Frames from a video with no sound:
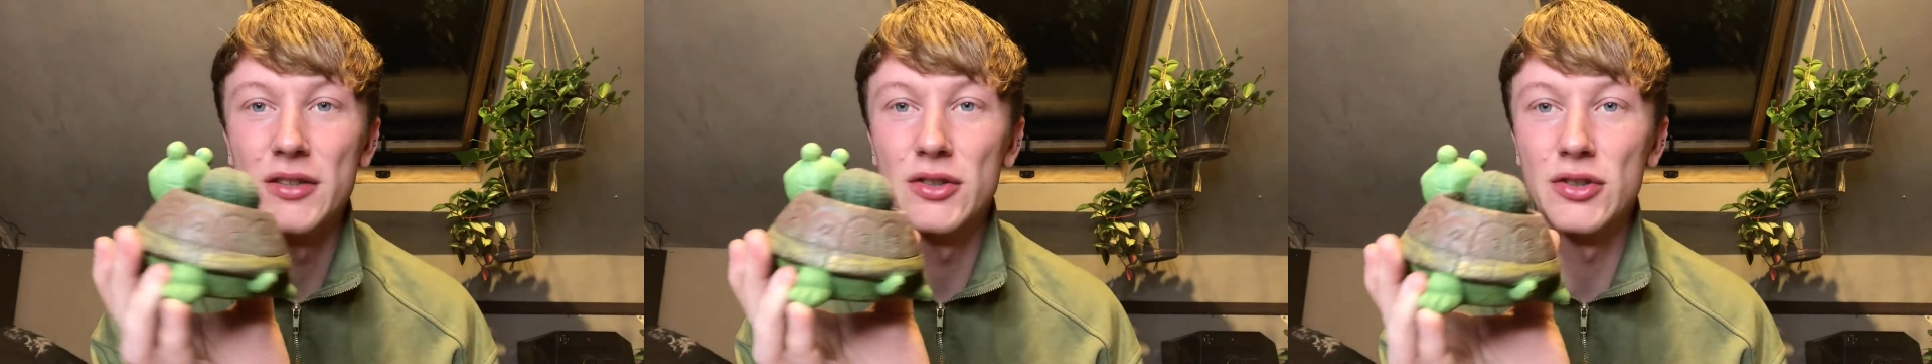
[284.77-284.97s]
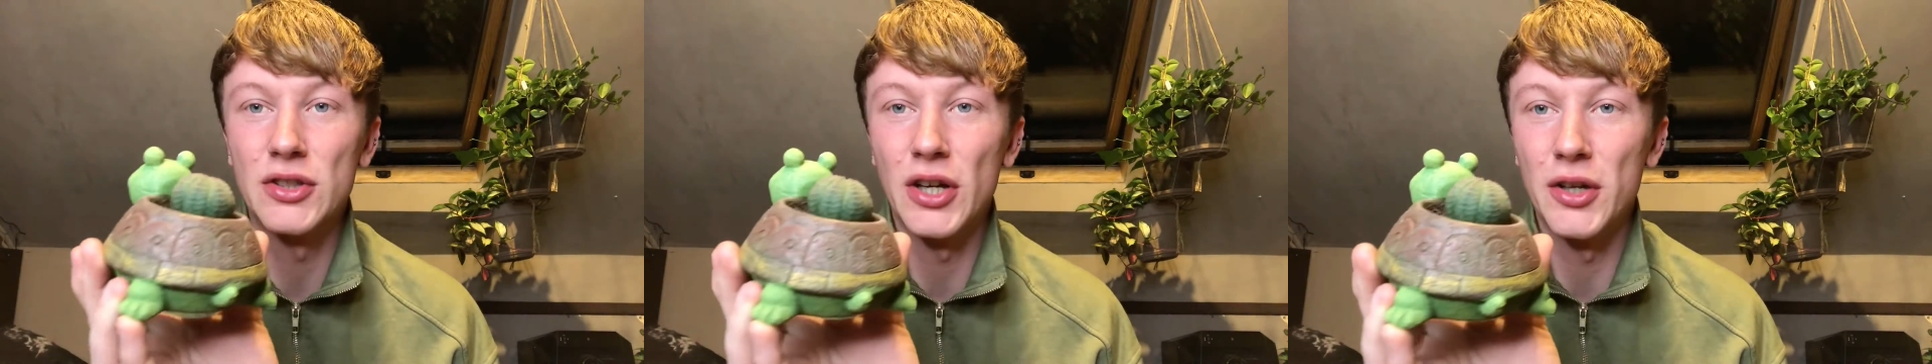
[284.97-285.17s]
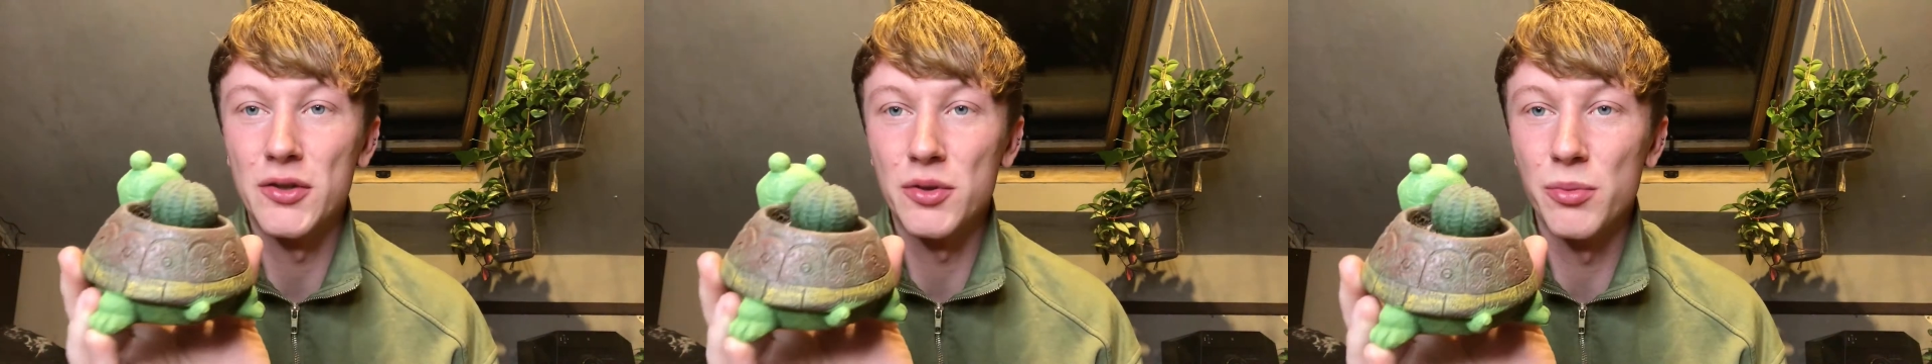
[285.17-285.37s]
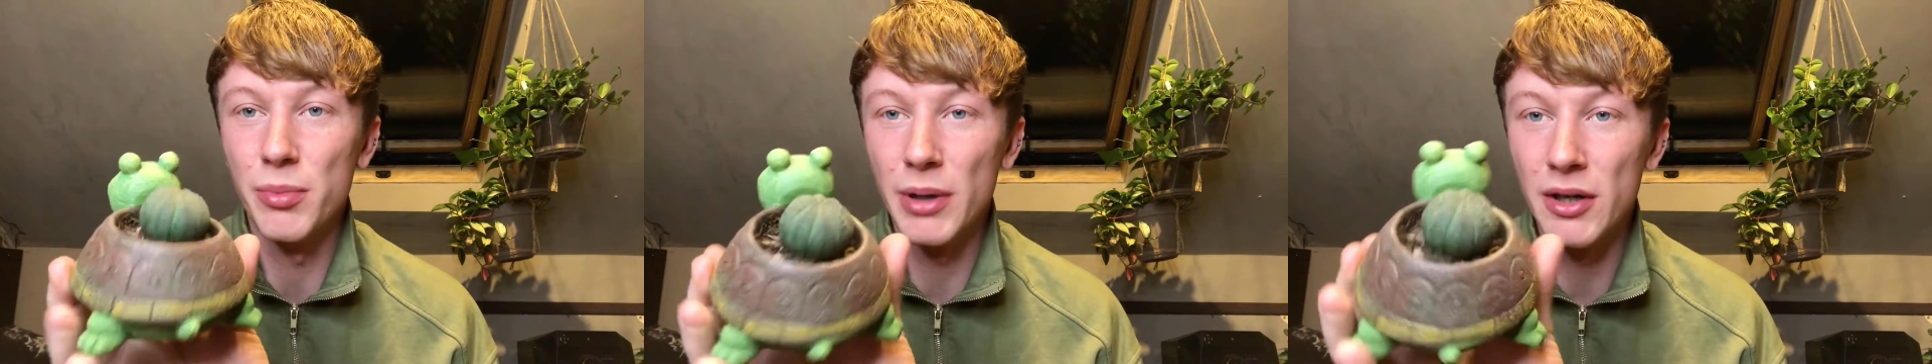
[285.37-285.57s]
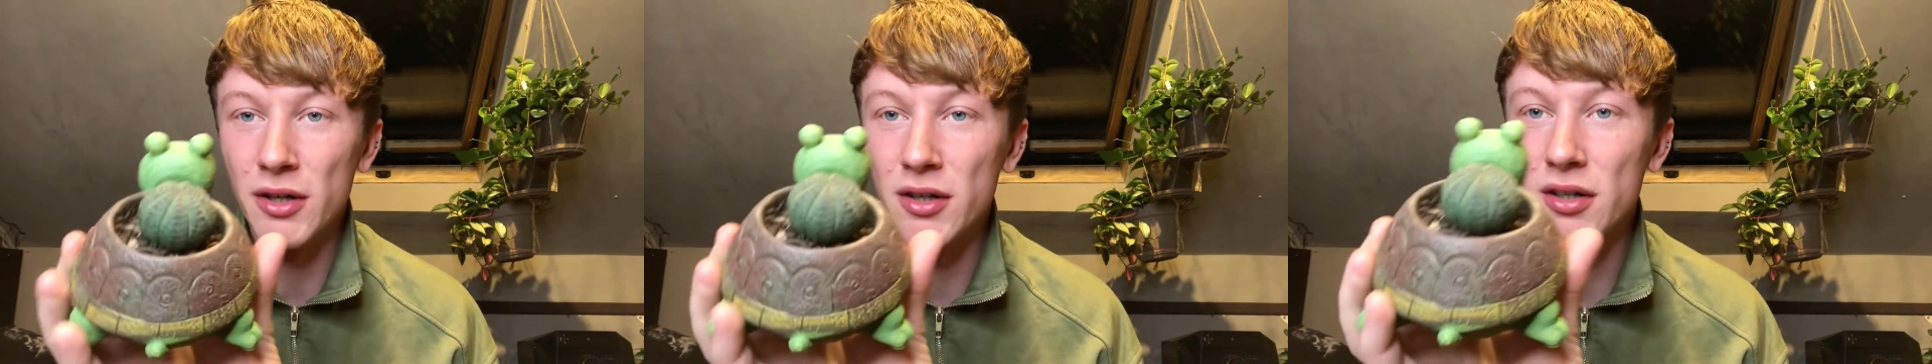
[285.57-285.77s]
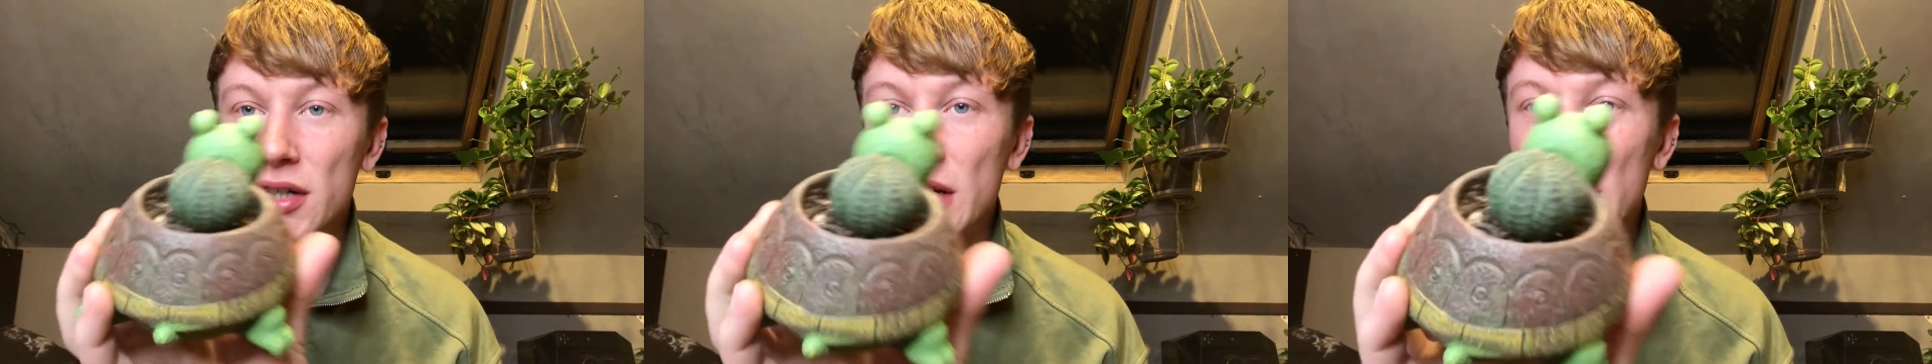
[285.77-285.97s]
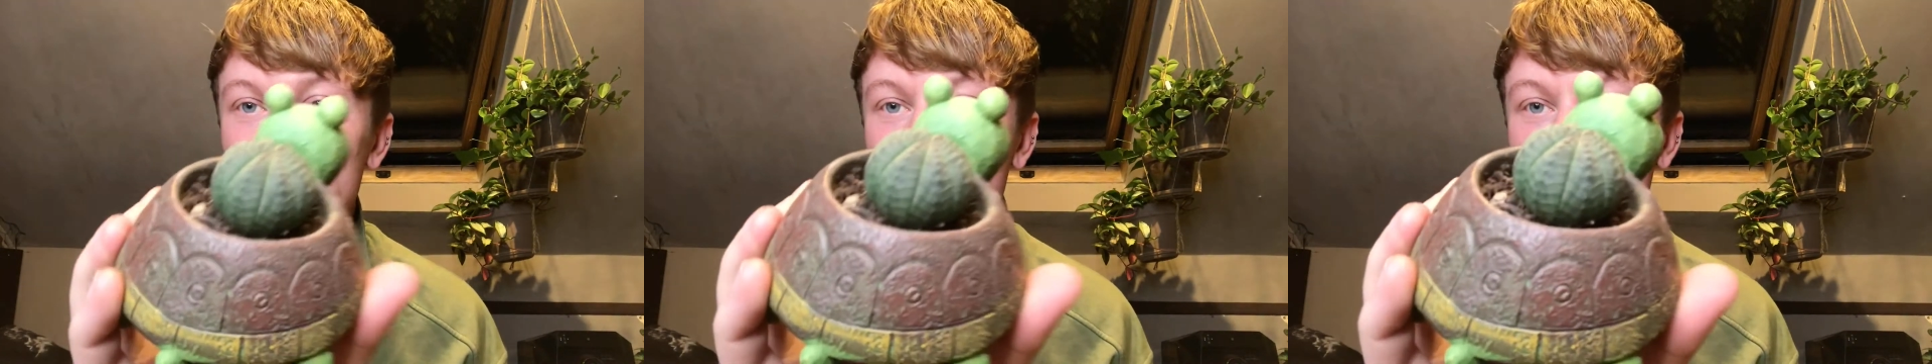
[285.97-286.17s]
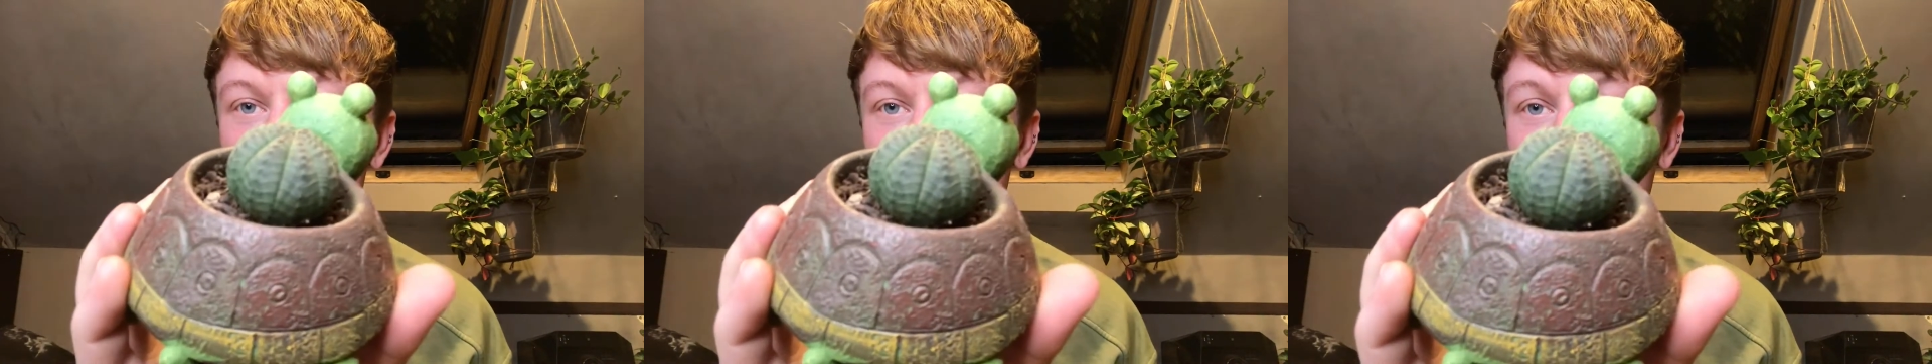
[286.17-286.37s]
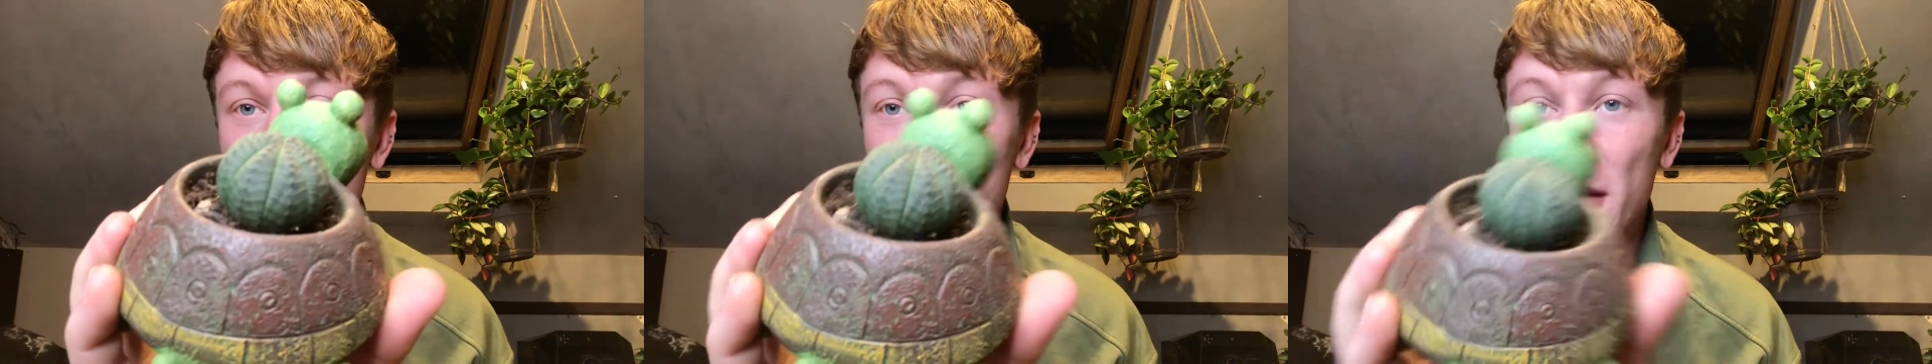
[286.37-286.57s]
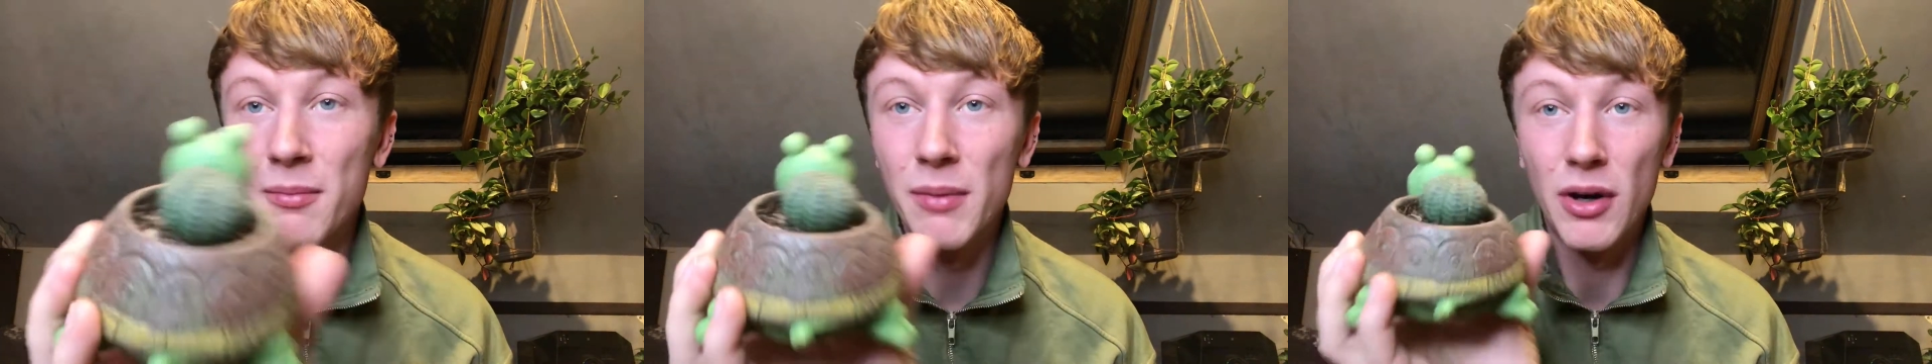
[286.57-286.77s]
turtle pot.
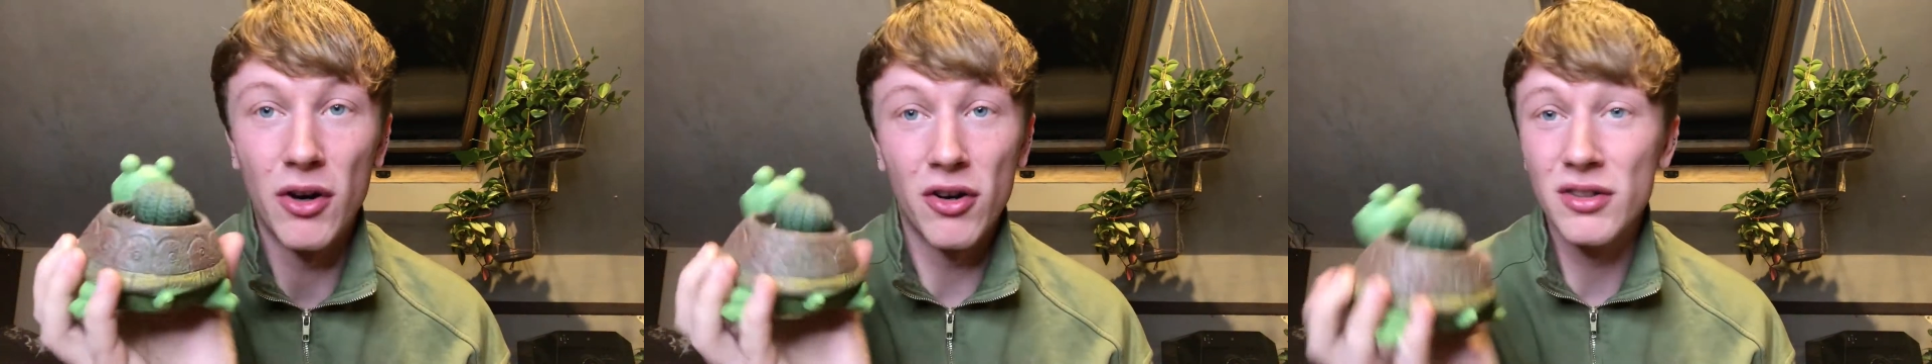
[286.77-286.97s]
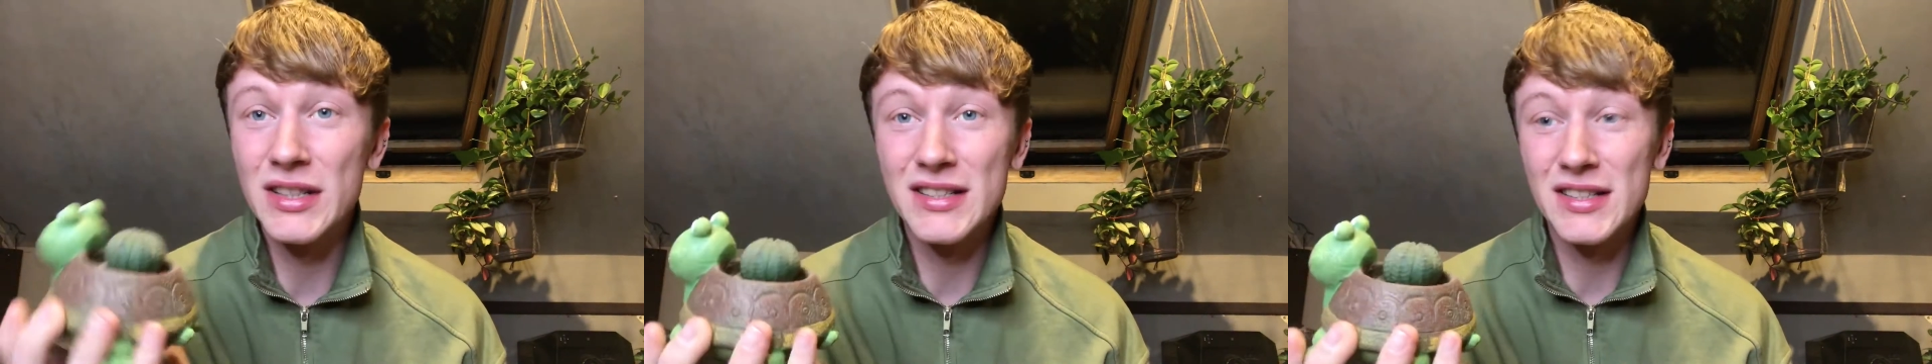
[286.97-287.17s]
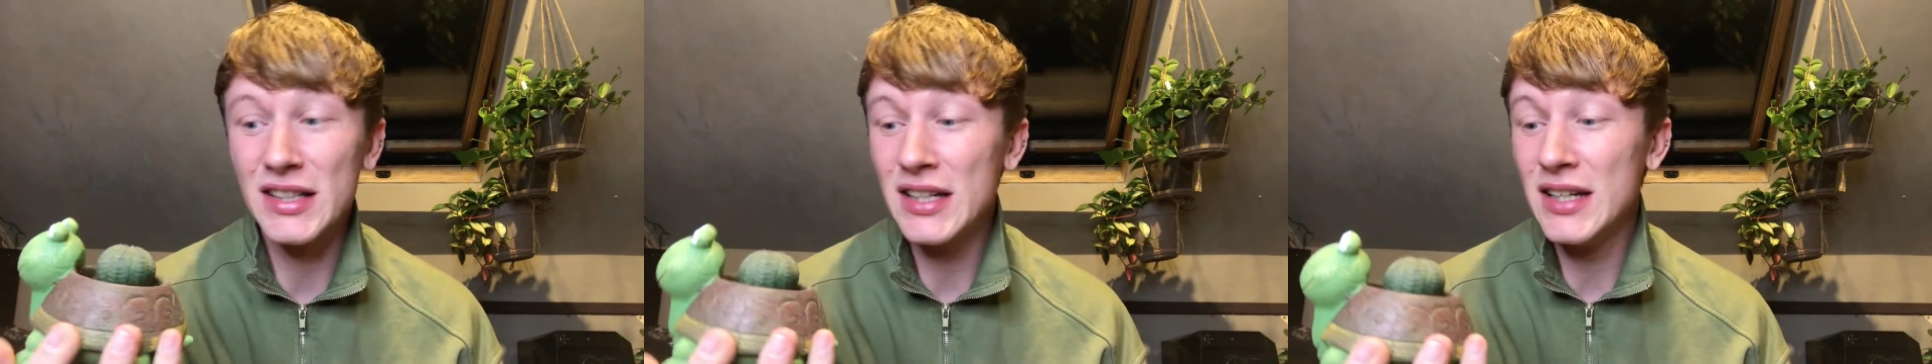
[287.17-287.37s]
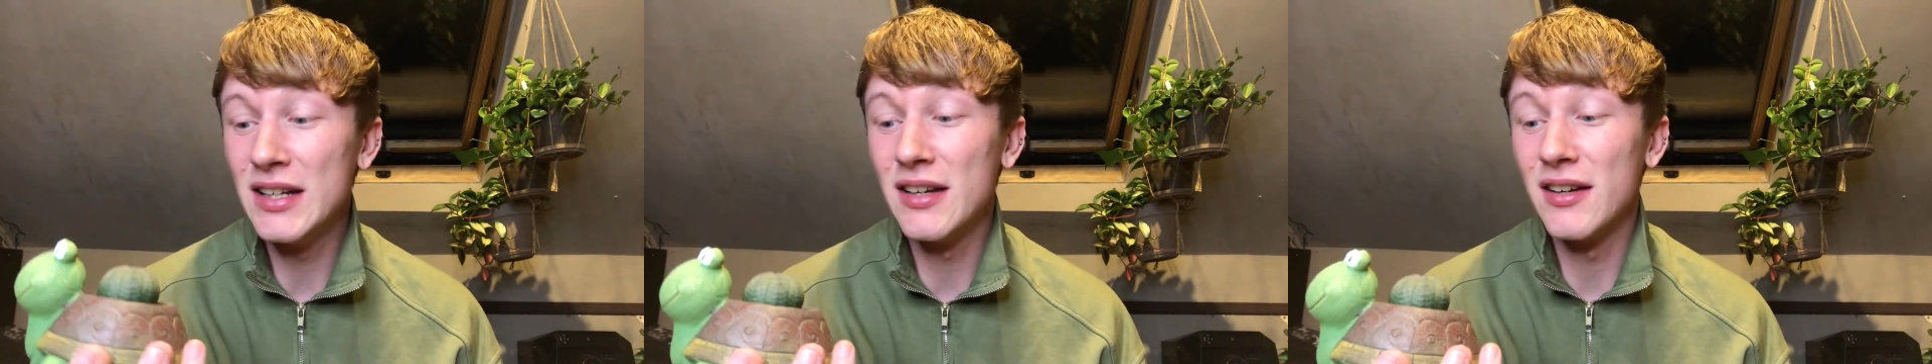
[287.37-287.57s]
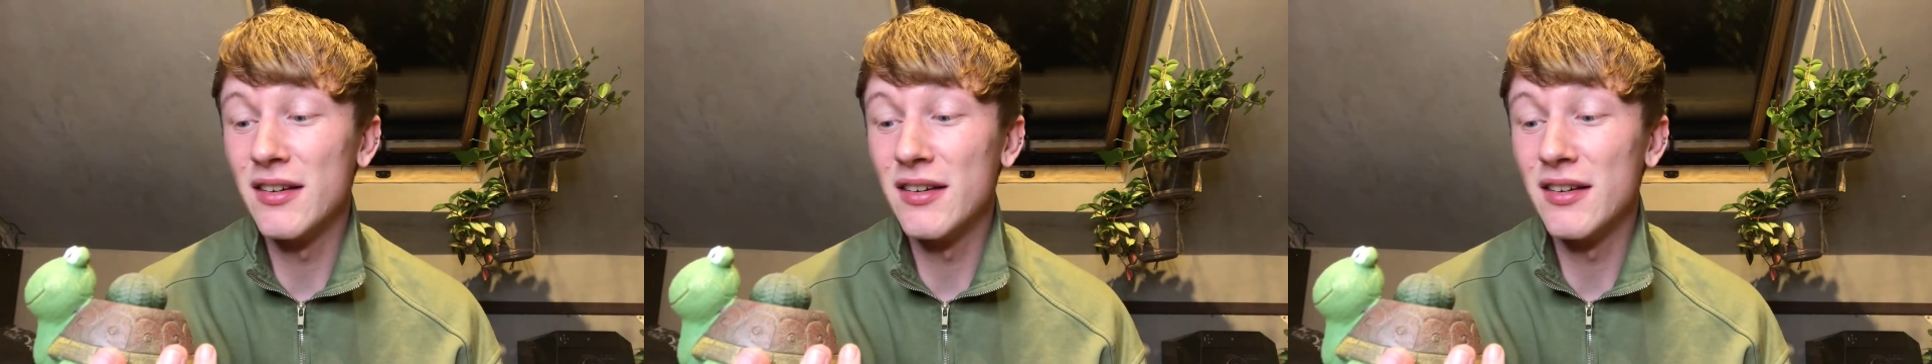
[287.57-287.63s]
Honestly,